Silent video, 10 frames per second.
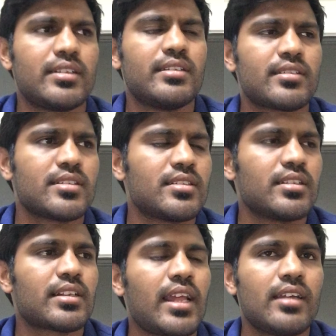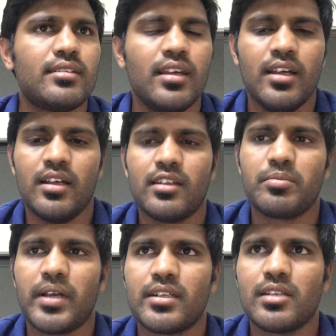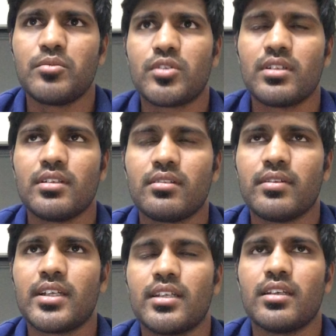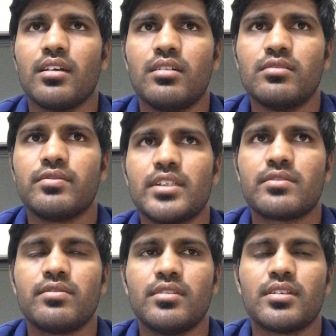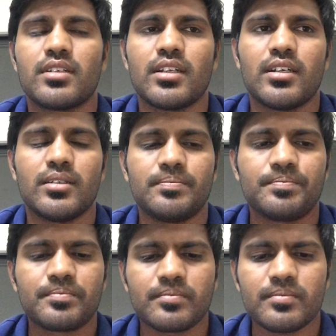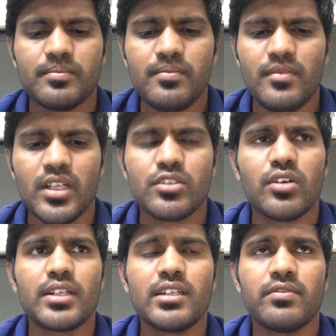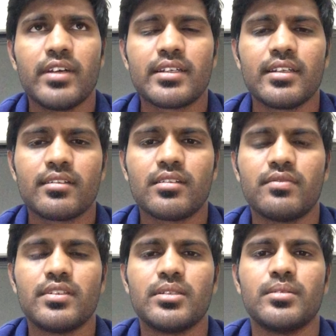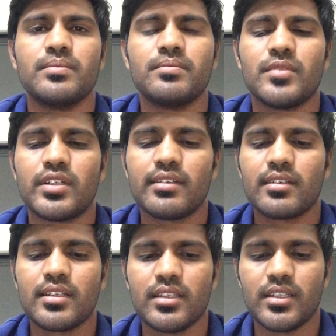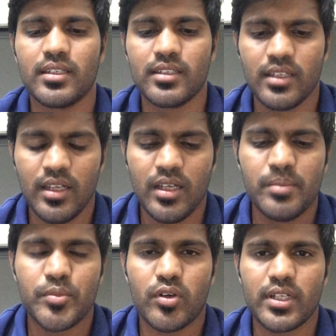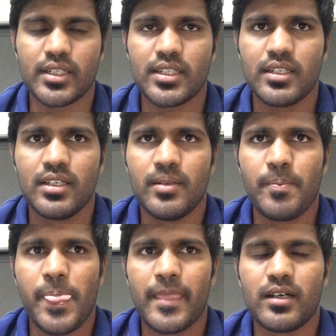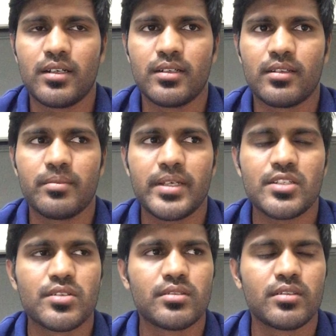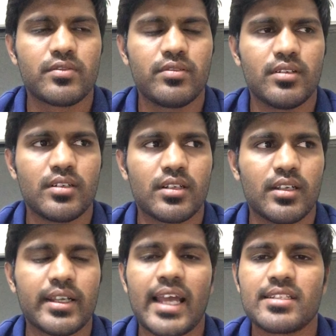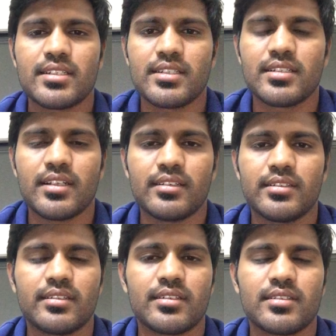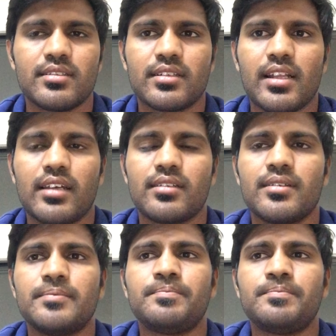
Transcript: I discussed in the class, spiral model is very fit for to identify risk in the product. It's the best suit for gas station, as I discussed in the class,